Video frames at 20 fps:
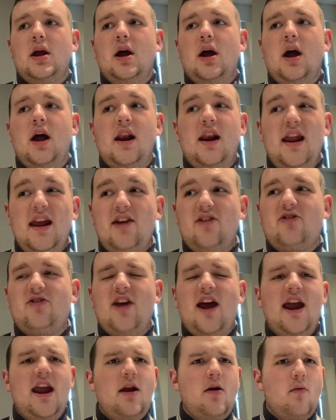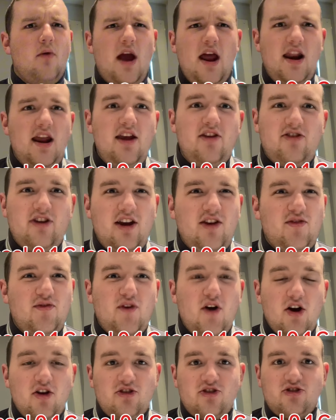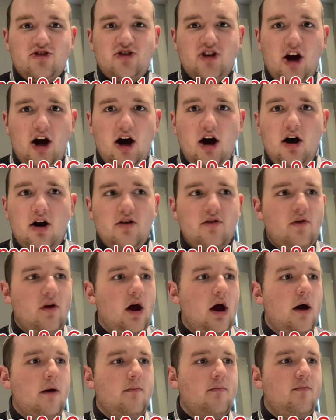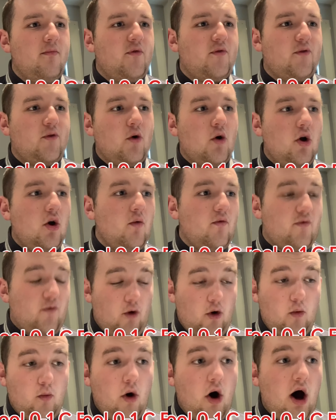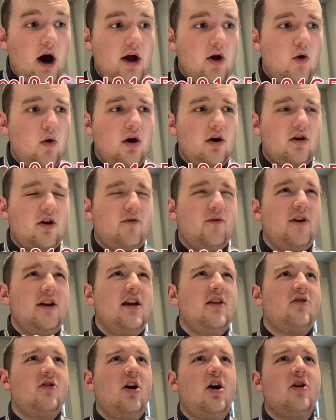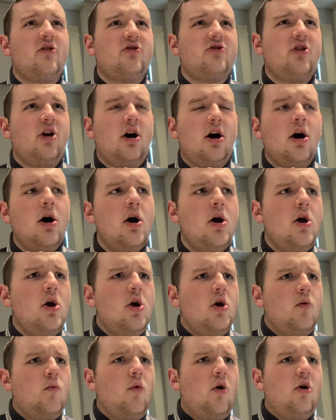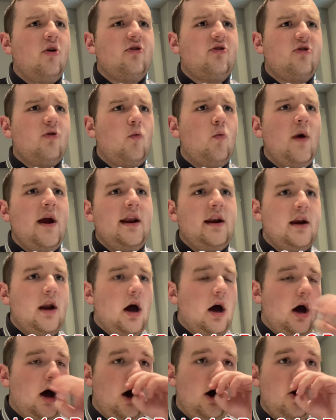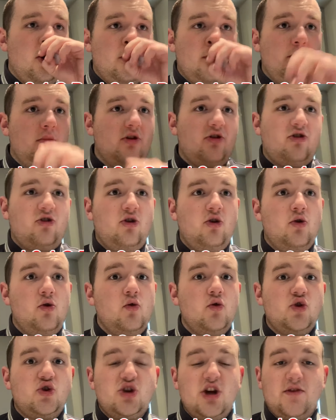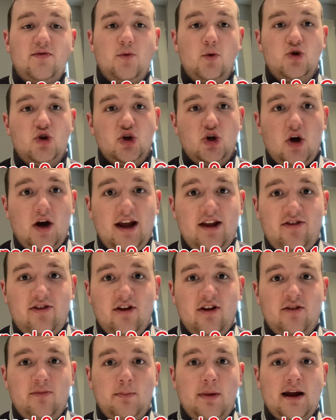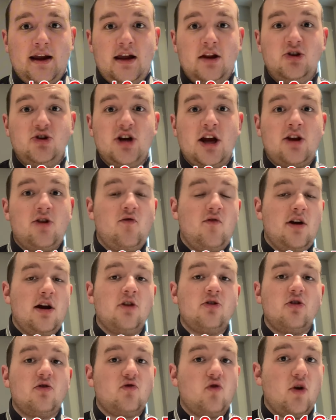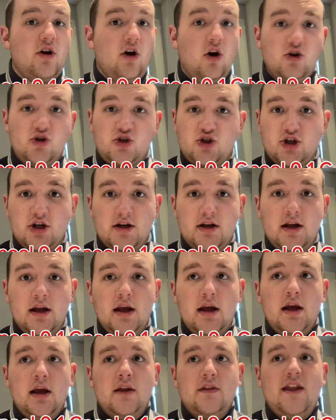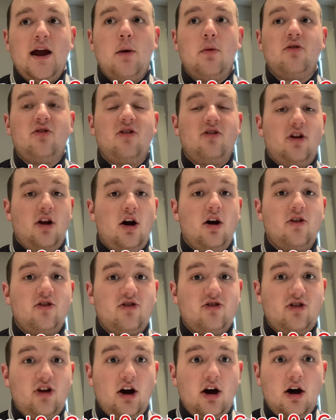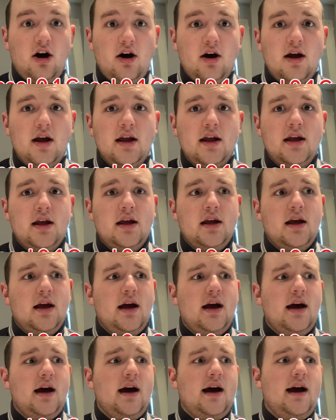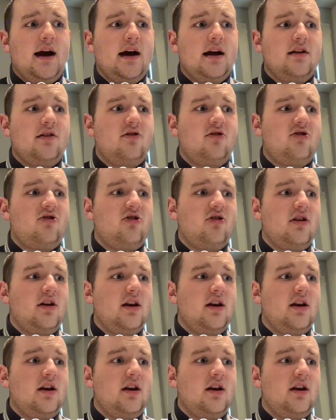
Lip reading: Elise's first start for a while. I think his last start was the win at home to Sheffield United back in January under Roy Hodgson. That was his last start. And